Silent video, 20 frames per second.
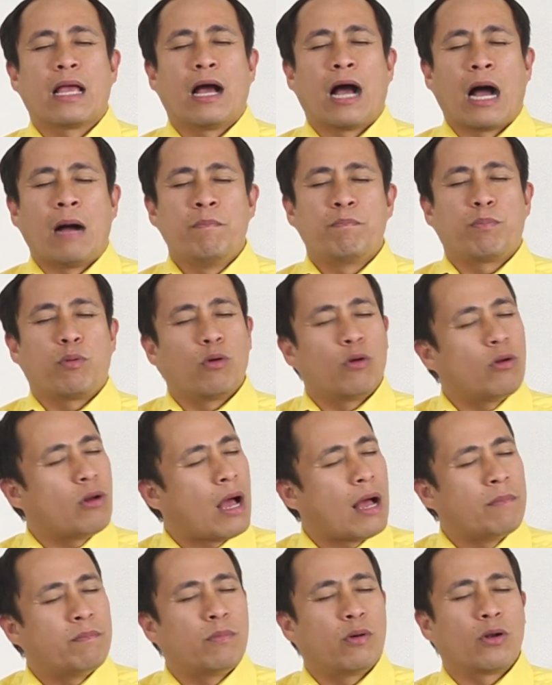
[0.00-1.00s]

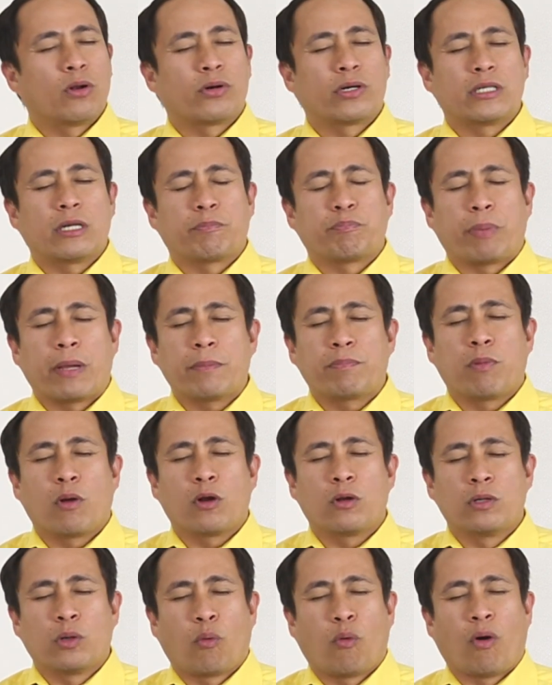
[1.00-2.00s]
Humble, Lord, the people
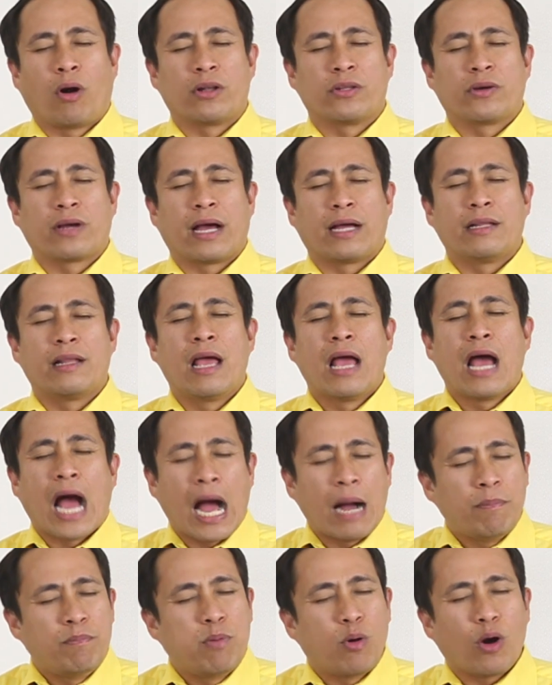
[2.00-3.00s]
of the world, O God.
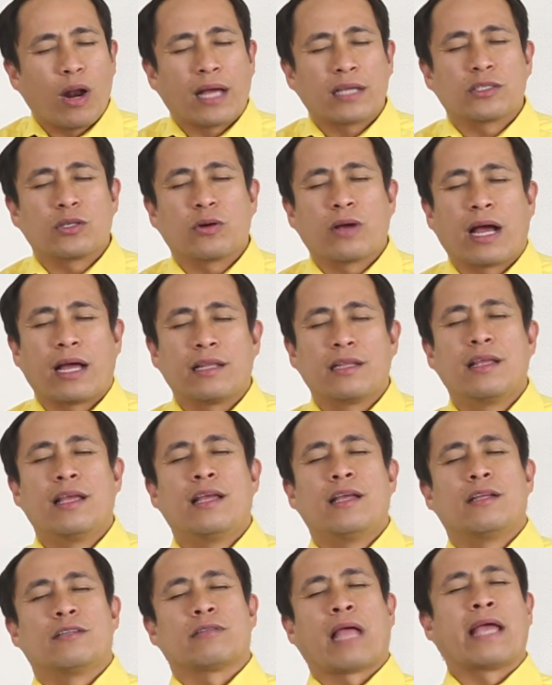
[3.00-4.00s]
Humble us, O God.
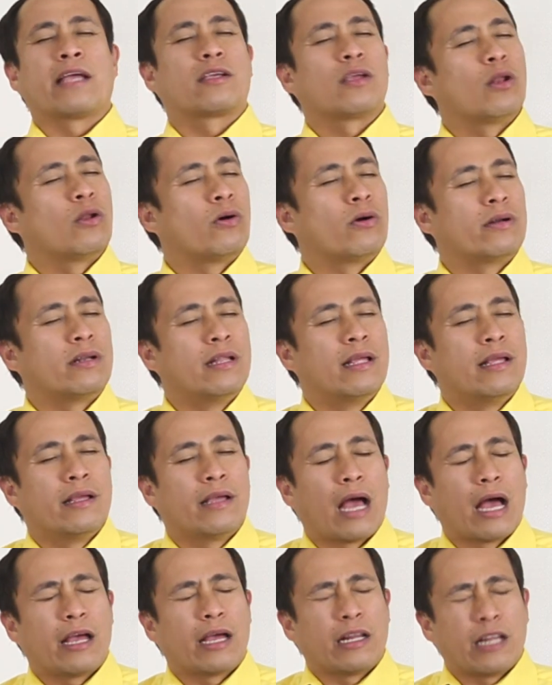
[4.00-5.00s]
Thank you, Lord.
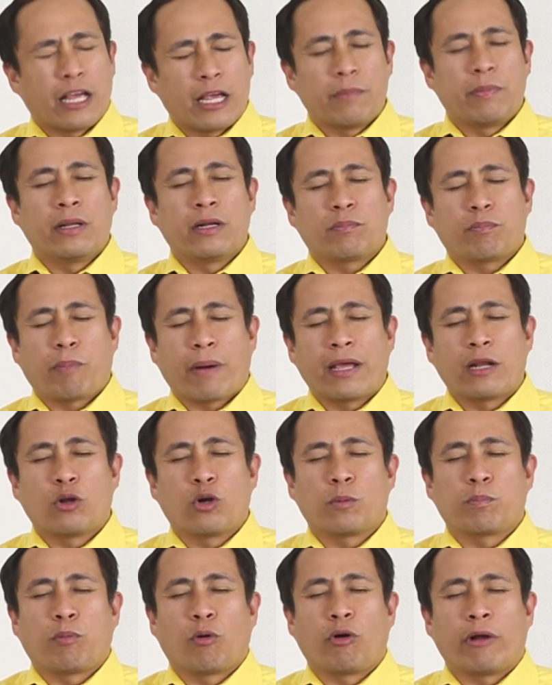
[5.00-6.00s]
I even pray,
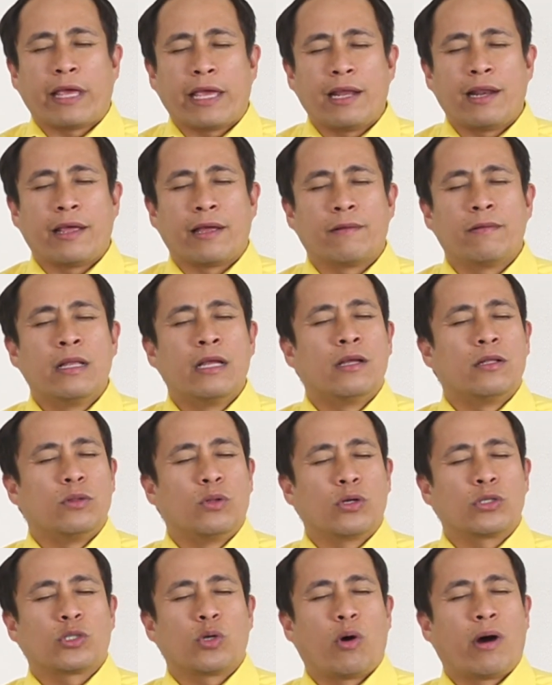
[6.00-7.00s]
Lord, for healing.
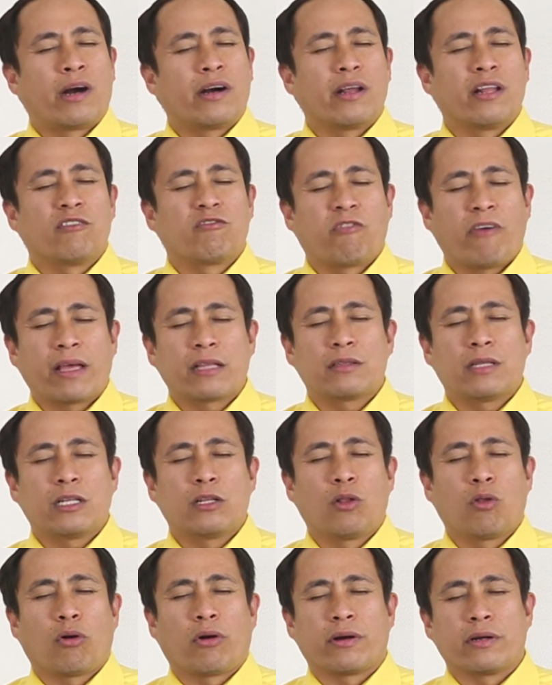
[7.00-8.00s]
Those who are infected,
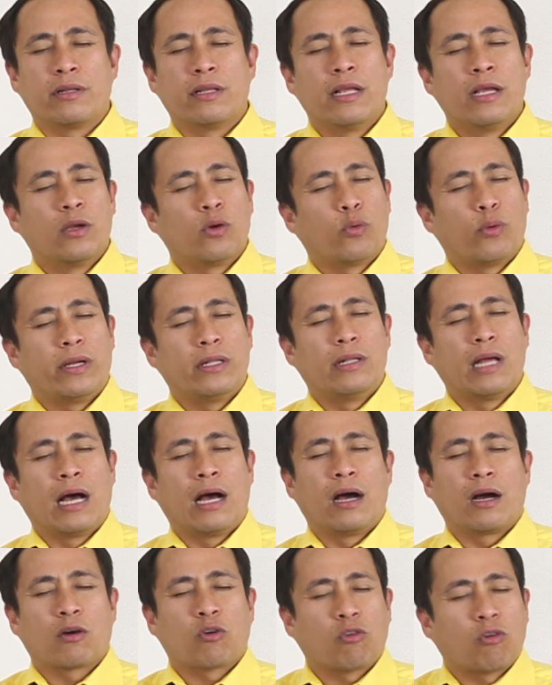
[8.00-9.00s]
Lord, with
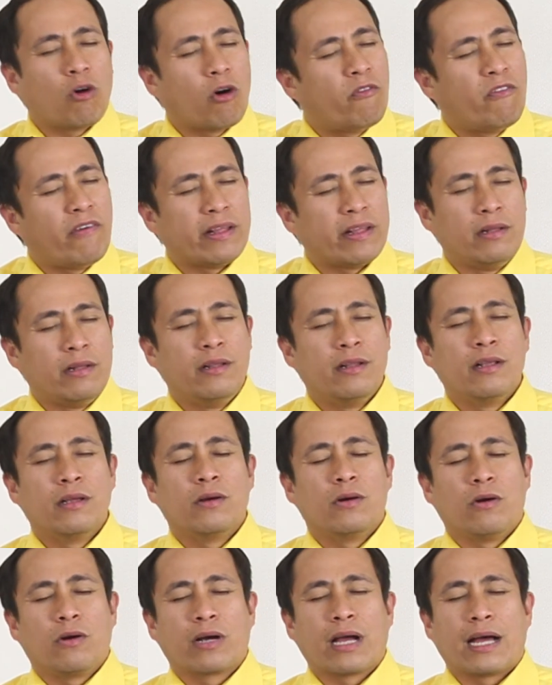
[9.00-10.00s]
COVID,
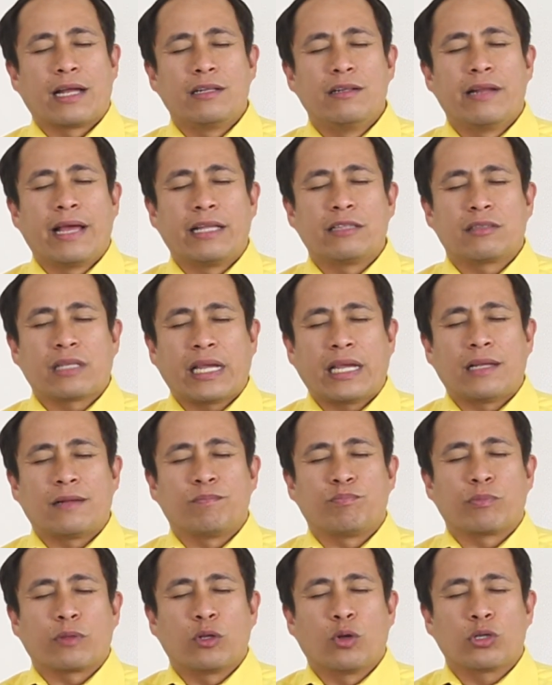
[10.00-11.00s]
O God,
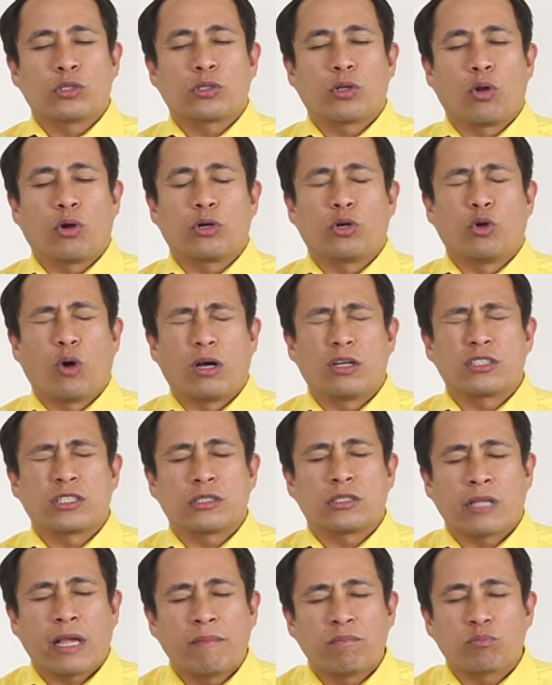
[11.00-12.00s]
19. Those, Lord, who have
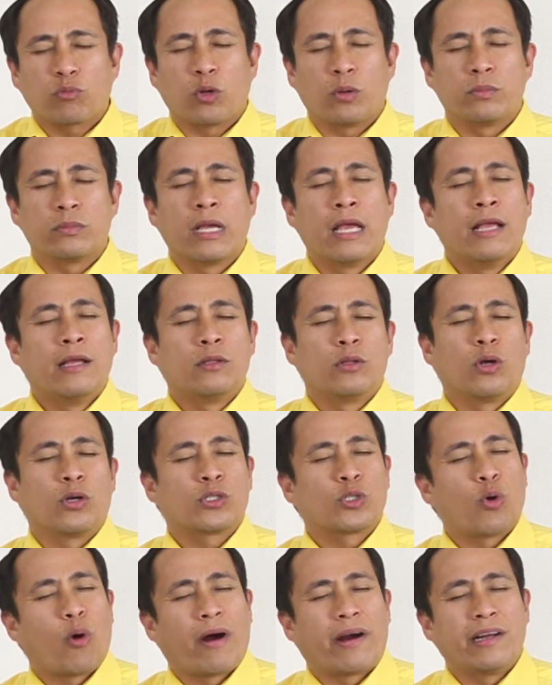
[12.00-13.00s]
symptoms. Those
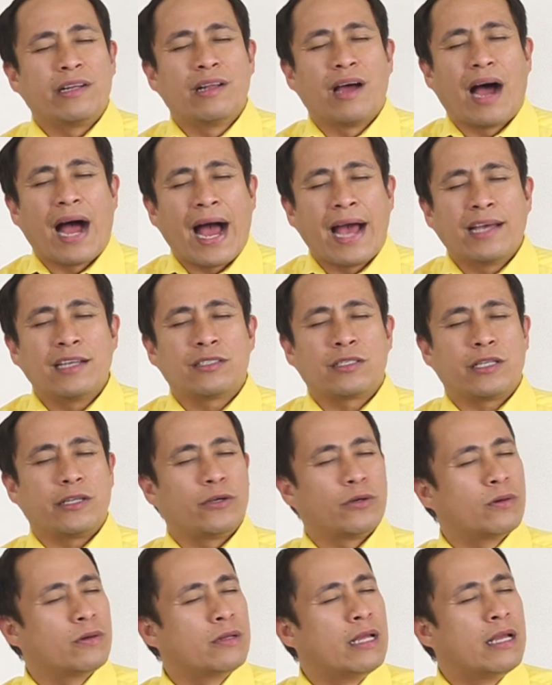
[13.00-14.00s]
who are in the
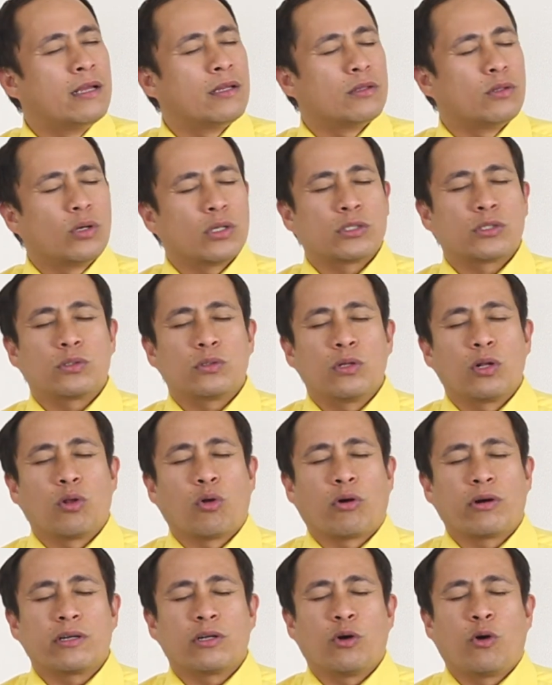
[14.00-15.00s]
ICU. those,
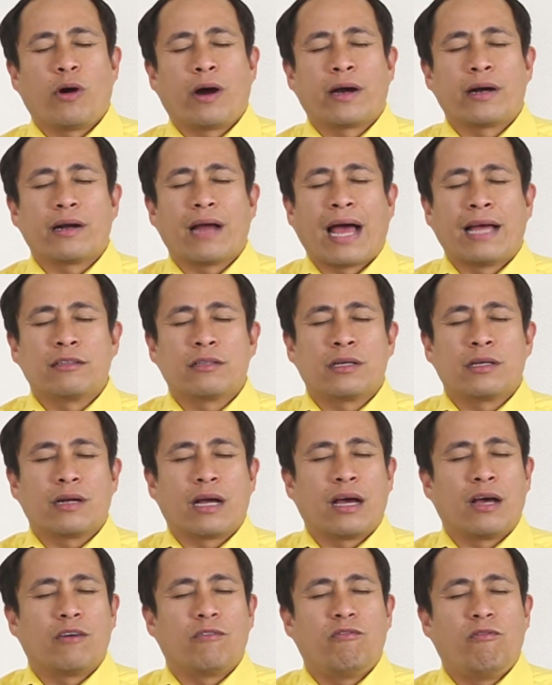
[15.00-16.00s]
Lord, who are under
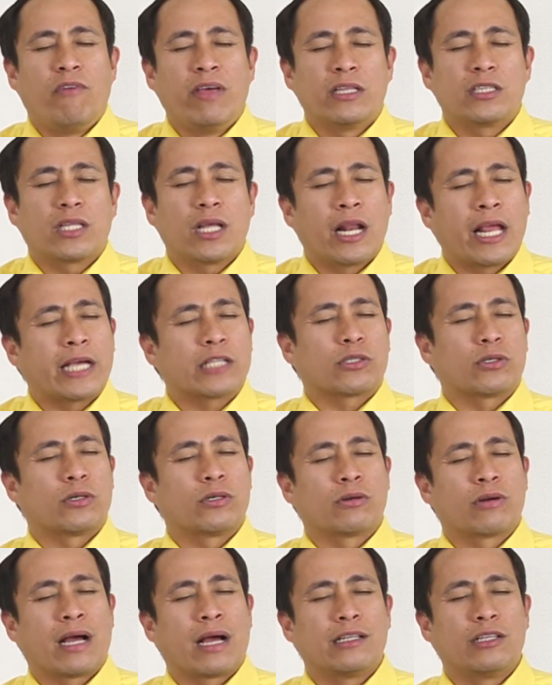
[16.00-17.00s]
a ventilator,
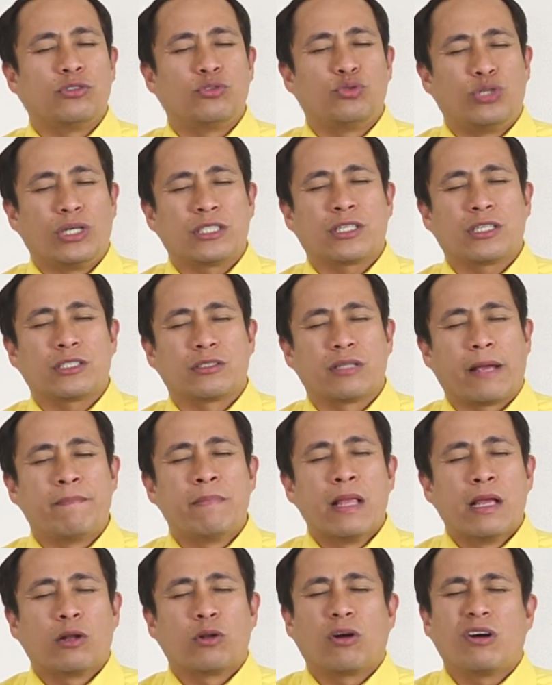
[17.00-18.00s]
oh God, in Jesus' name,
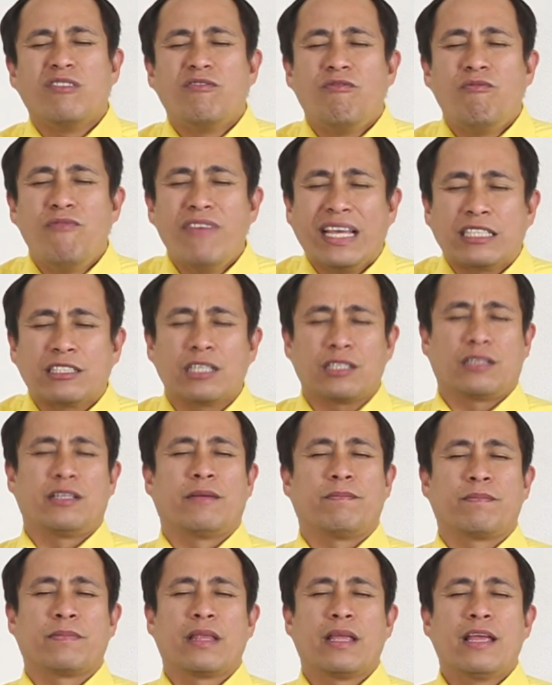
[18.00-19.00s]
Lord, visit
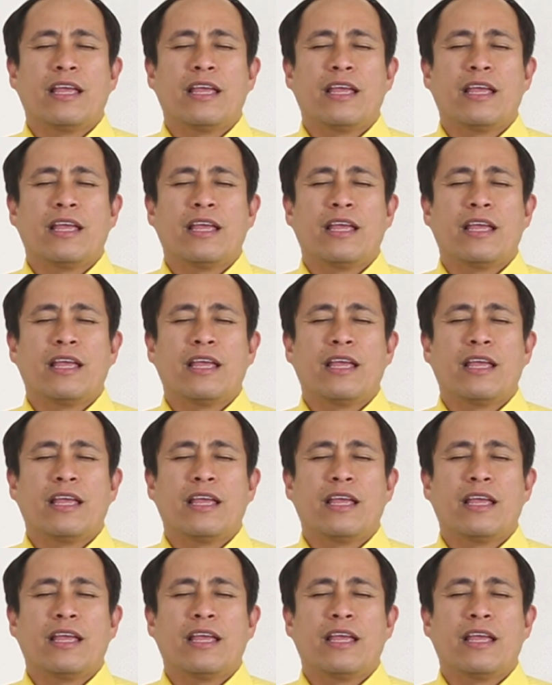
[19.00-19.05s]
them.